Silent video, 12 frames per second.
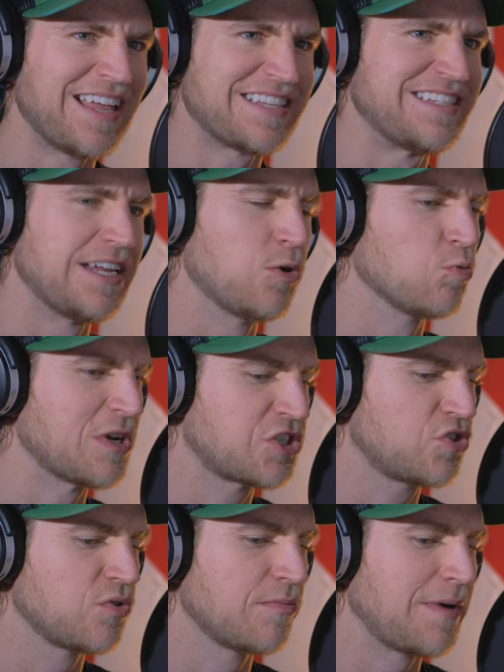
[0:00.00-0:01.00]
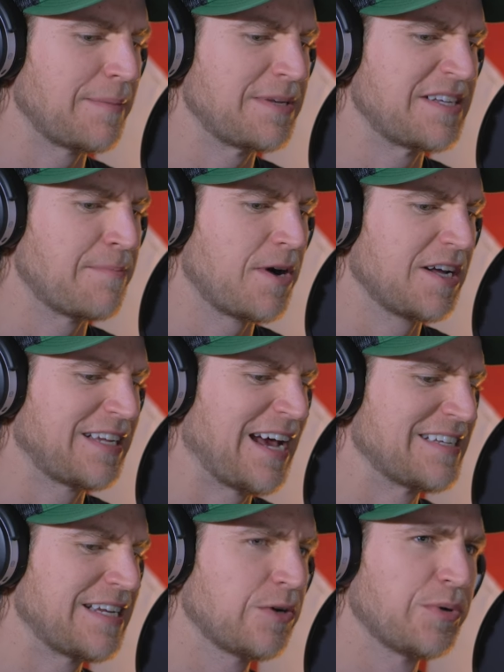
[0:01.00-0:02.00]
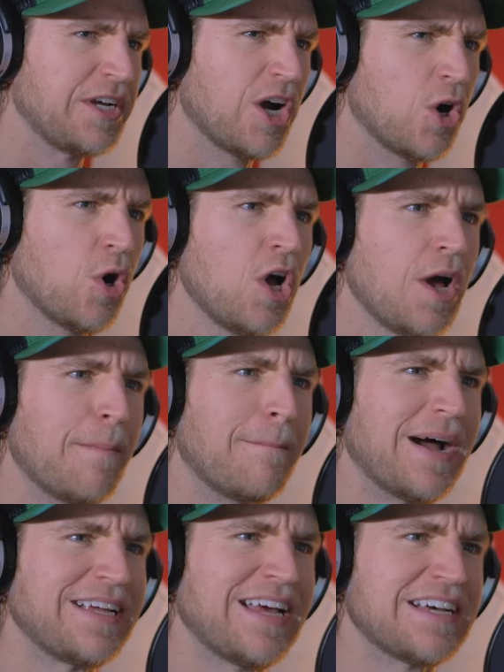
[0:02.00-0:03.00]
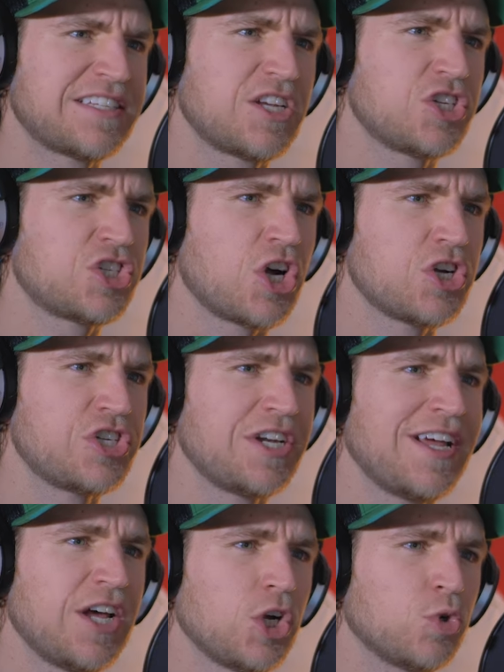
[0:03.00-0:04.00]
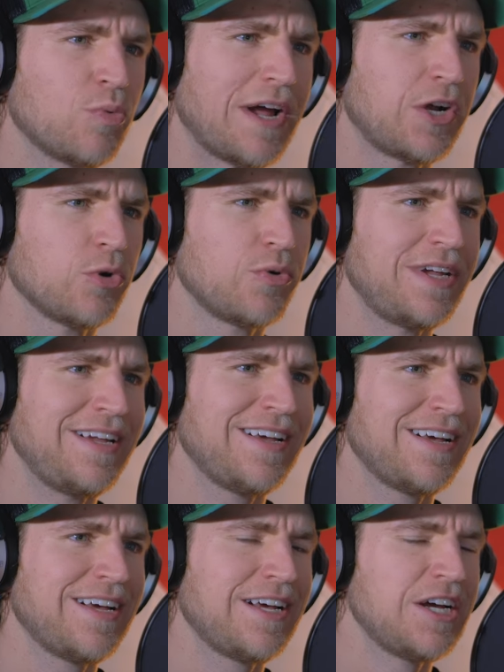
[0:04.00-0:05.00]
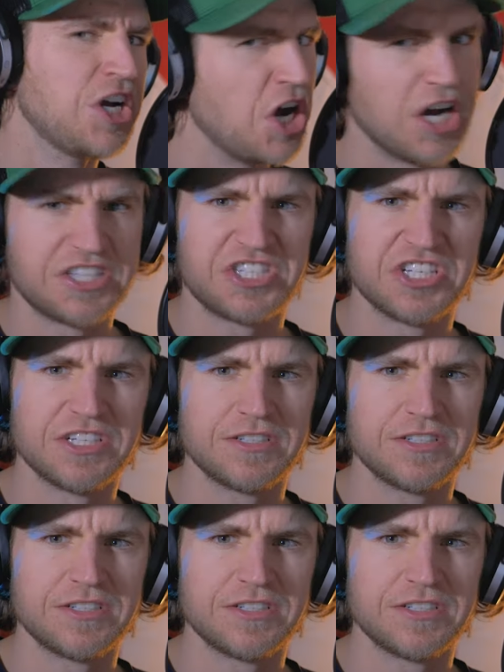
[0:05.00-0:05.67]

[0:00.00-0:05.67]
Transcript: That's it. Rescue Swimmer Mindset Podcast. Here we go. My guest, Sergeant Gregory Hudson.